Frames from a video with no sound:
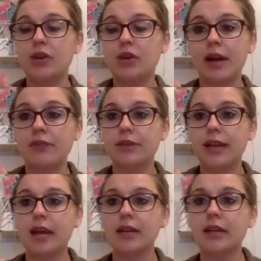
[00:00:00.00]
grand
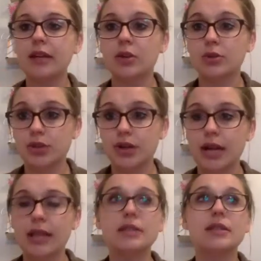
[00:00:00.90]
finale. Those are
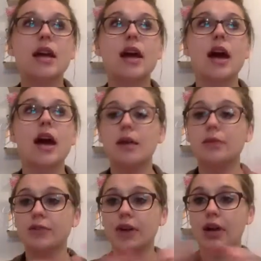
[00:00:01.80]
nice.
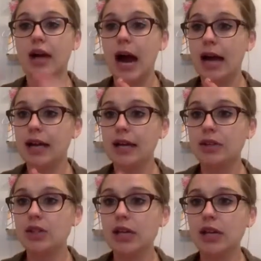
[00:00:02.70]
They're very
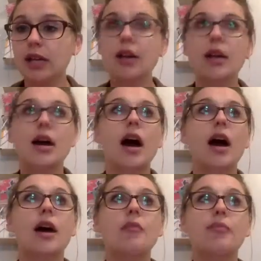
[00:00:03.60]
eye-catching.
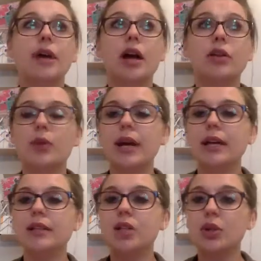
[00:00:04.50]
But
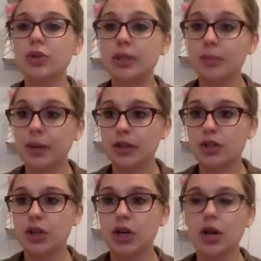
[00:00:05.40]
otherwise, use a
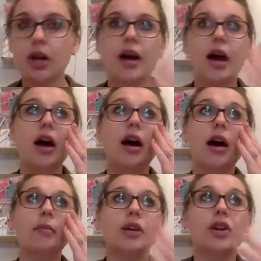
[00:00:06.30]
picture.
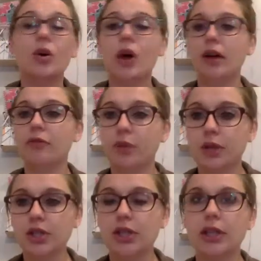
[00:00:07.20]

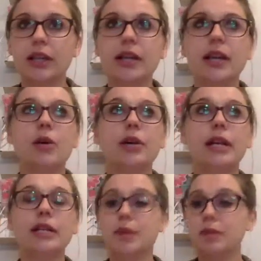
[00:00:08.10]
Unfortunately,
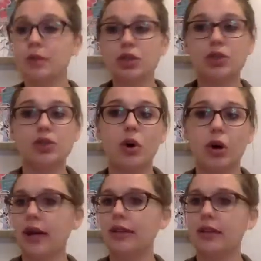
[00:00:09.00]
nowadays, people just
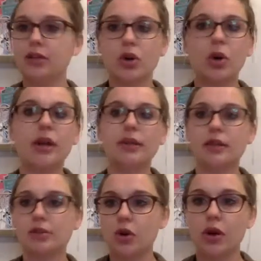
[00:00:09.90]
scroll and they scroll and they
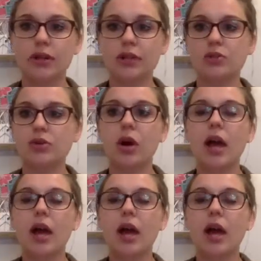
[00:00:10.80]
scroll and they scroll,